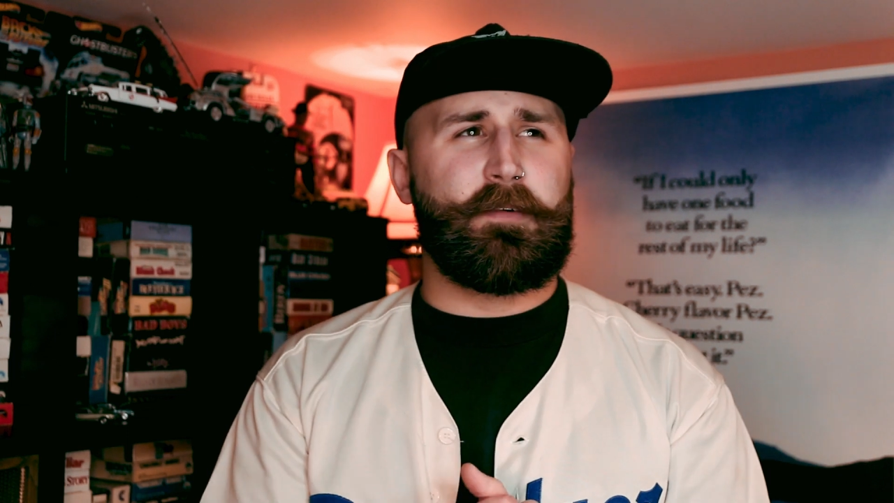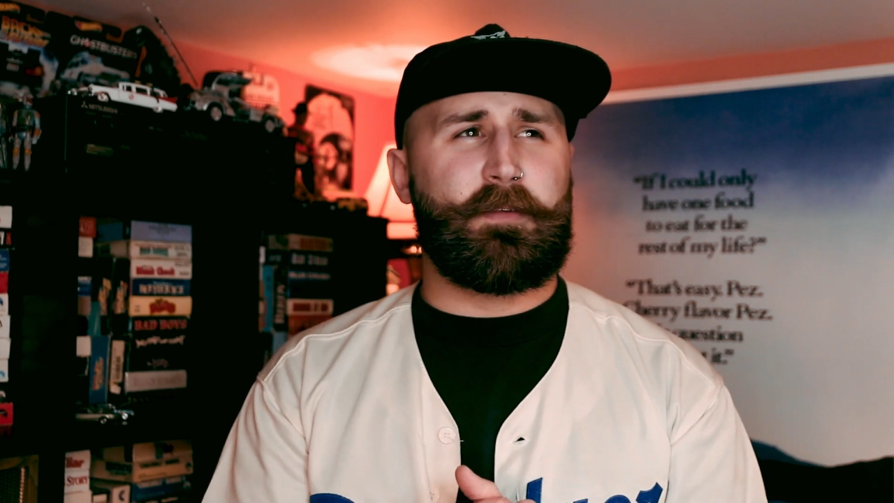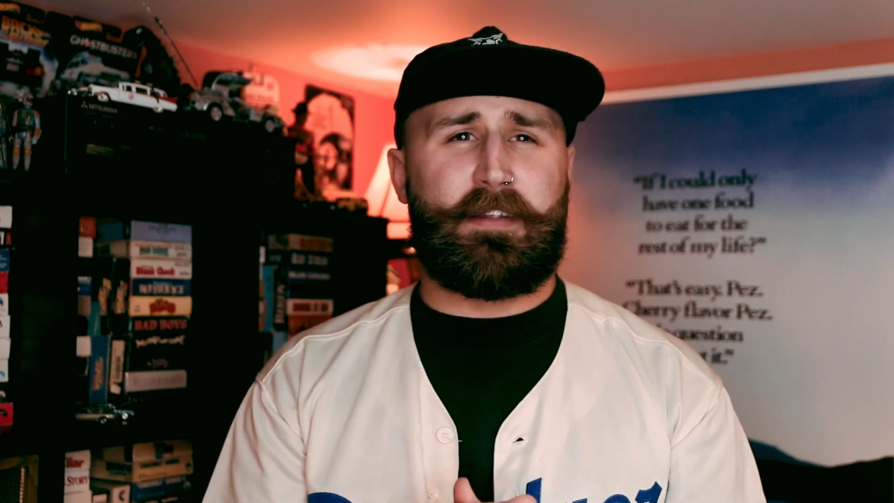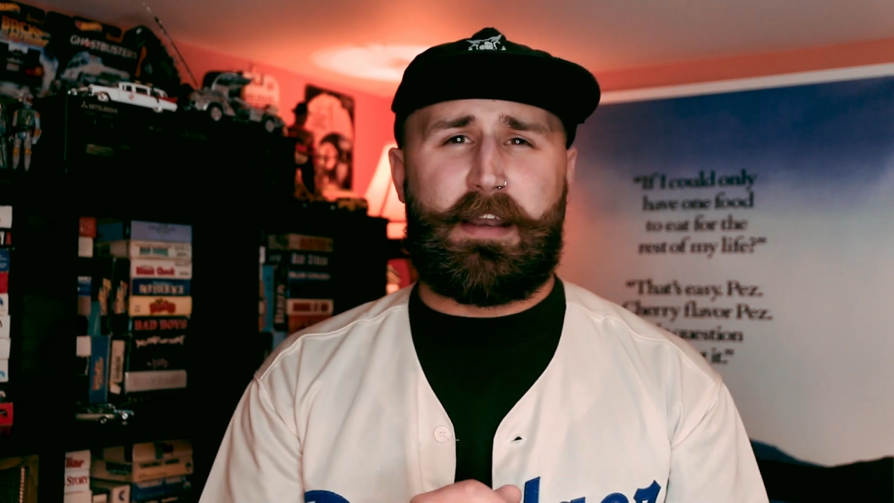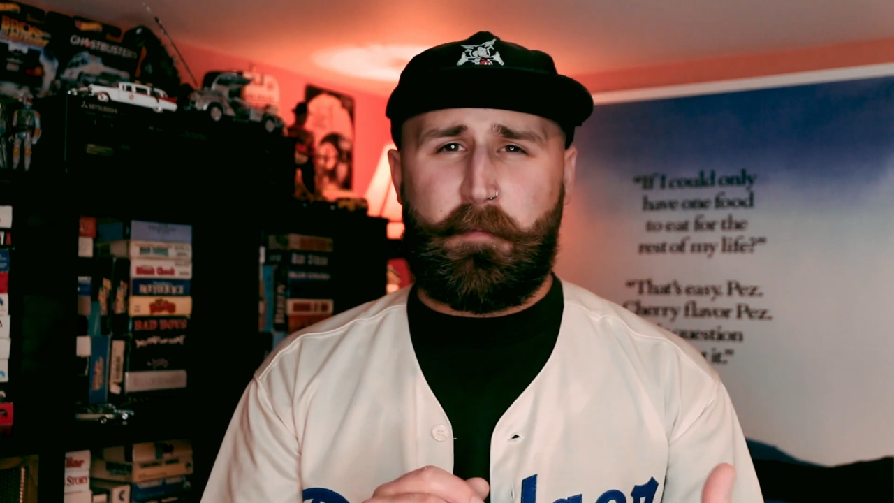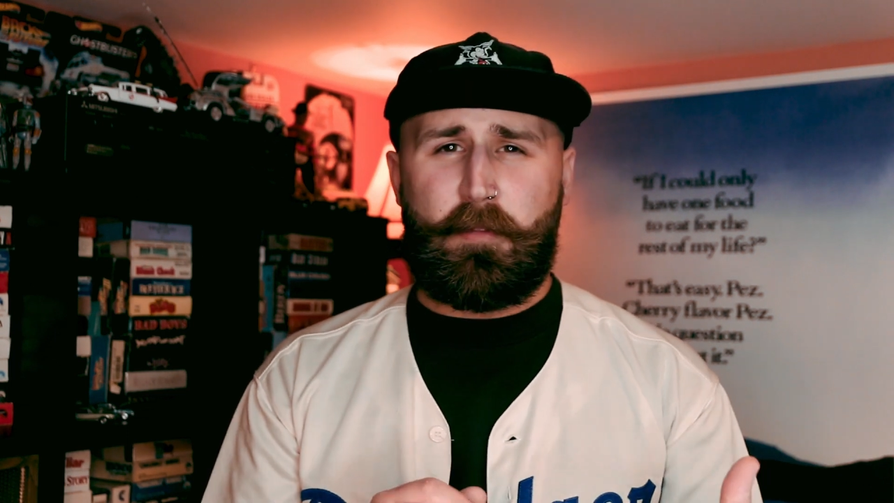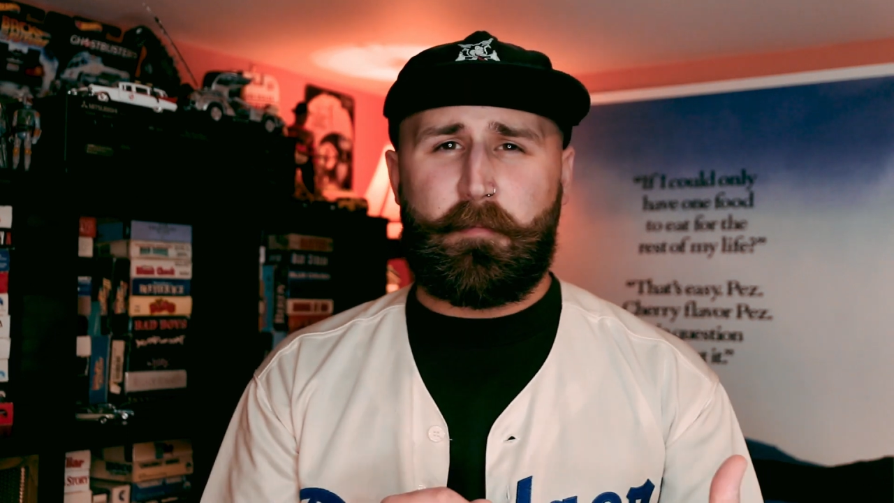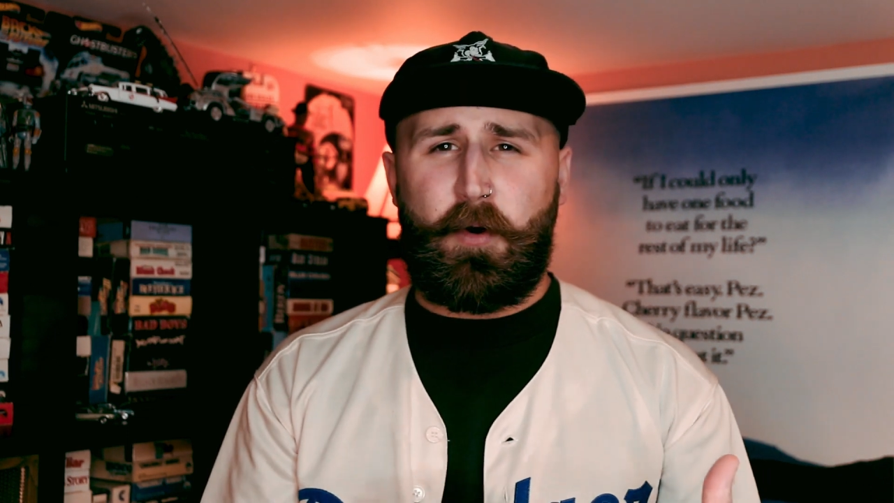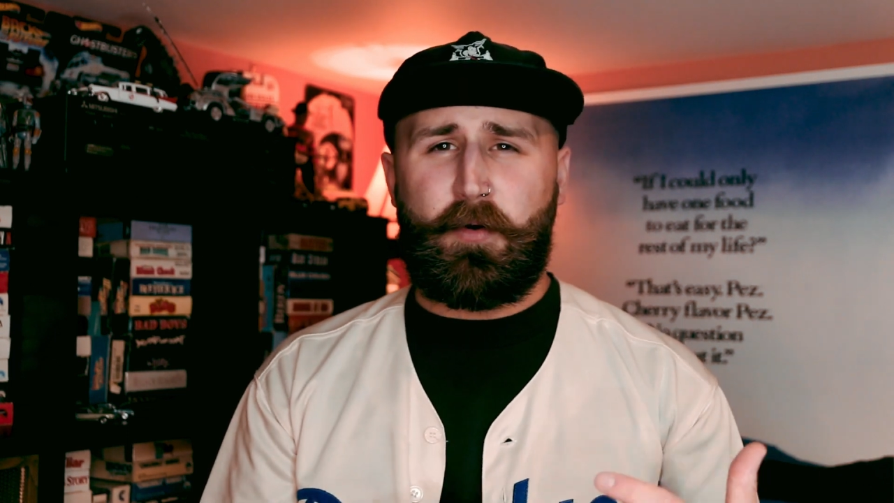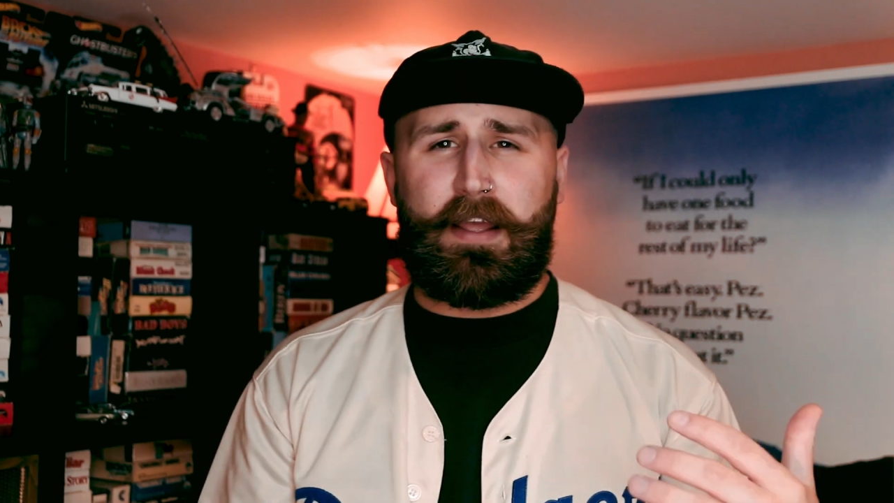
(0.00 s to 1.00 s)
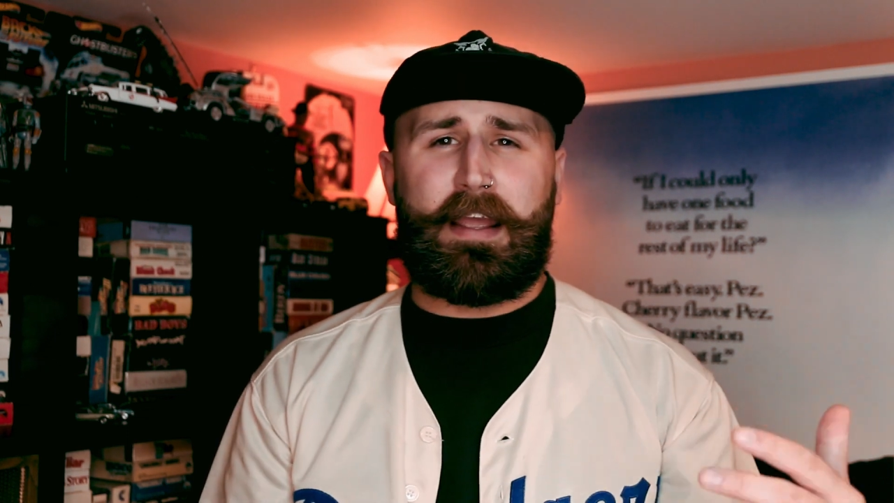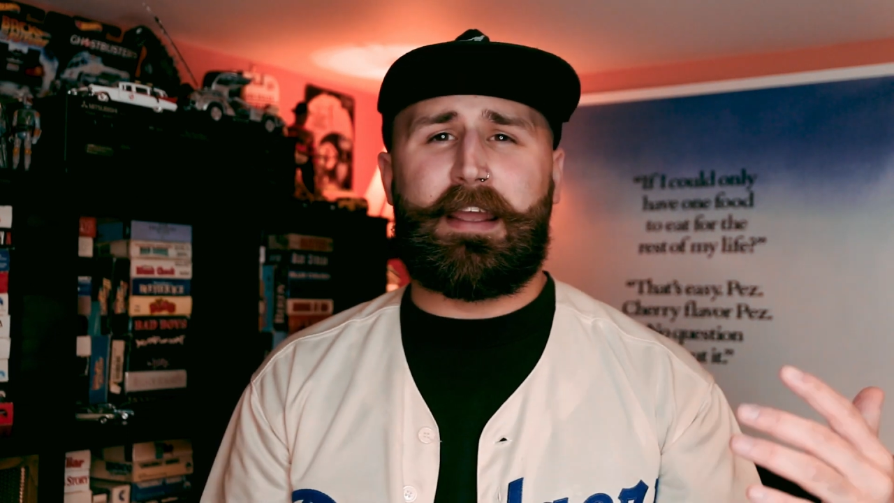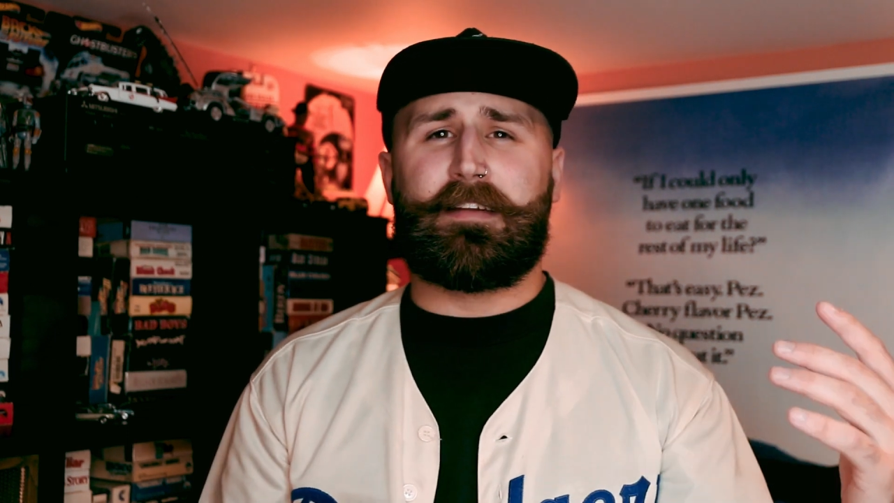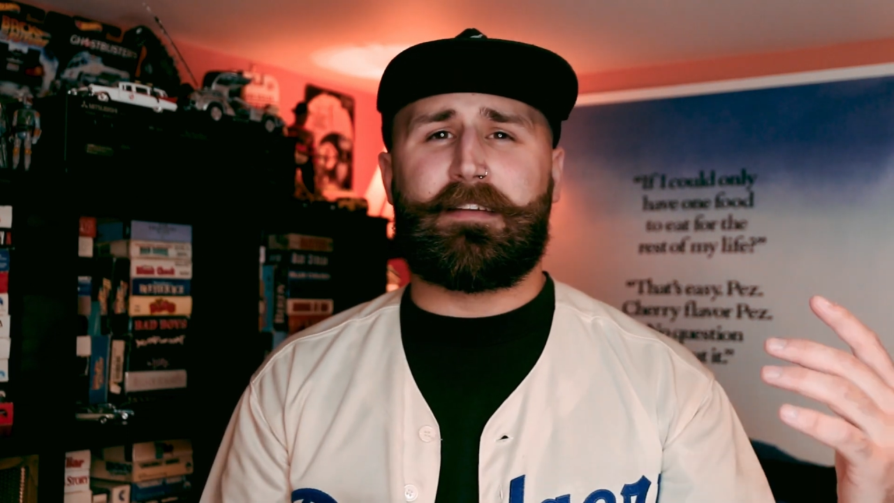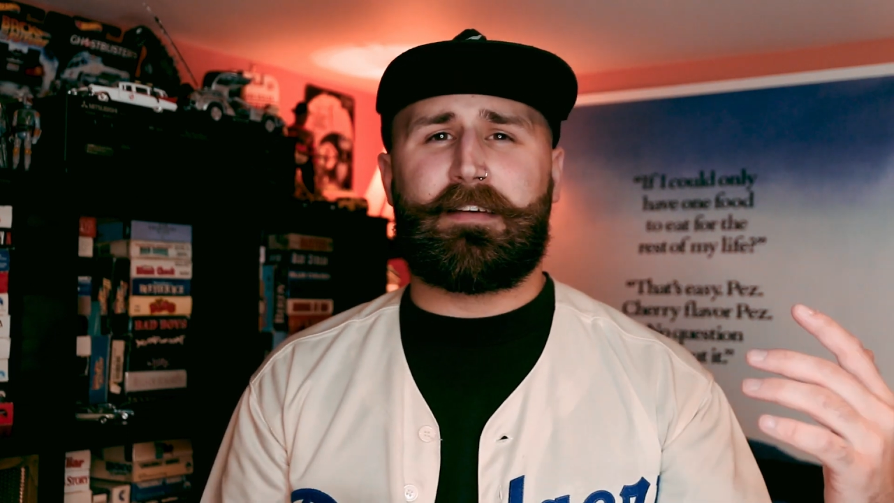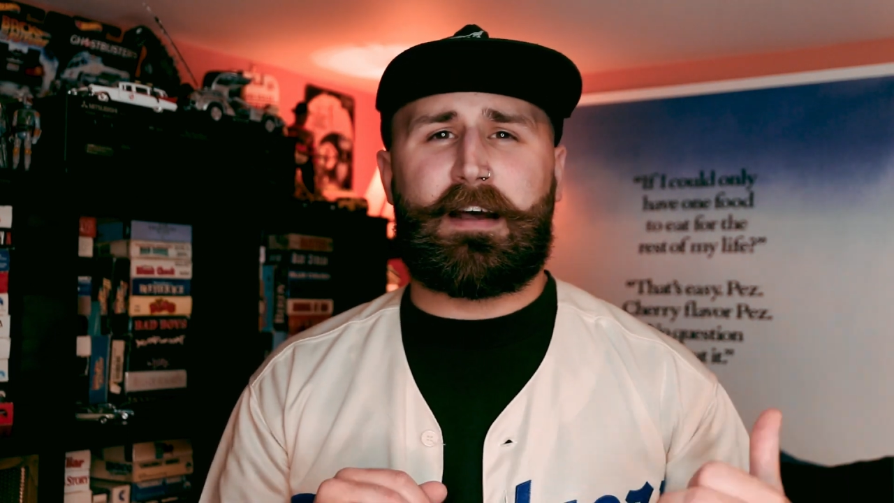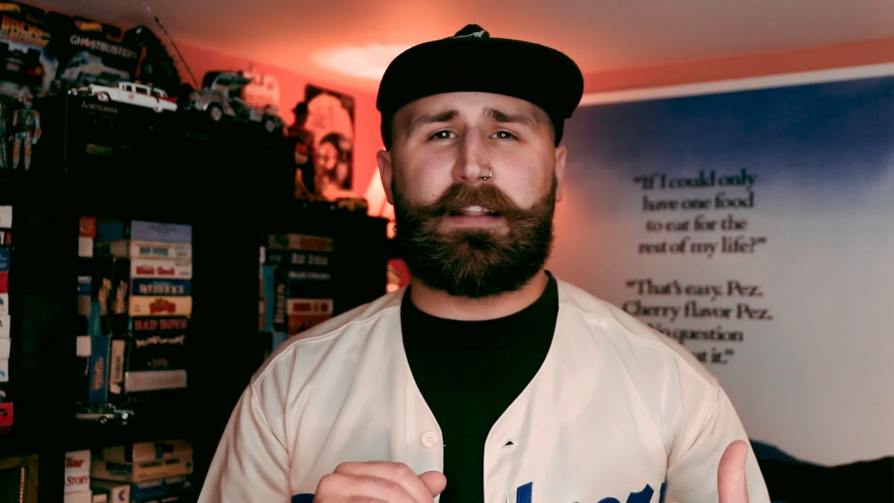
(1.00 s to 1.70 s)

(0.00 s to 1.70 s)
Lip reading: was the name of the boat, and